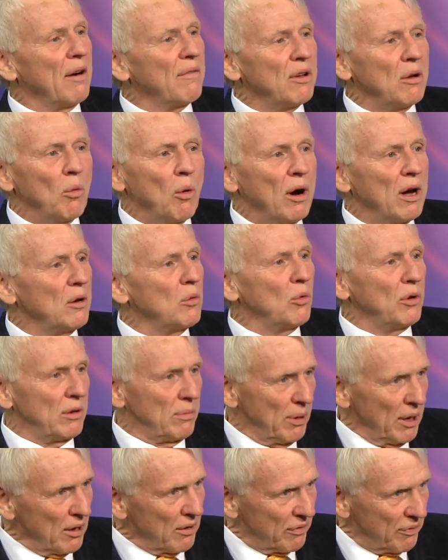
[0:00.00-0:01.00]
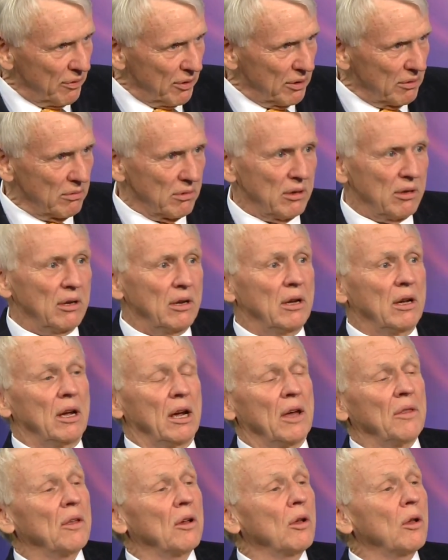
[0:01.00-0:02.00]
everyone would benefit.
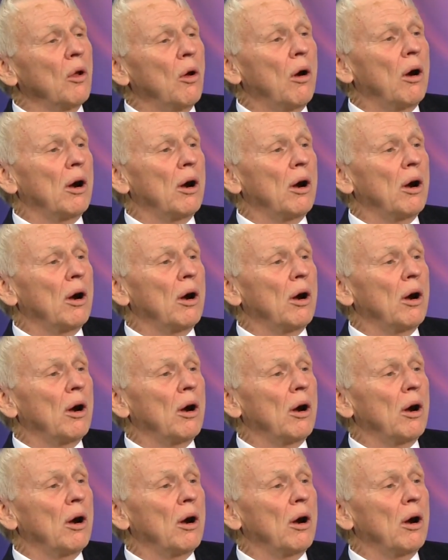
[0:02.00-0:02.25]
And the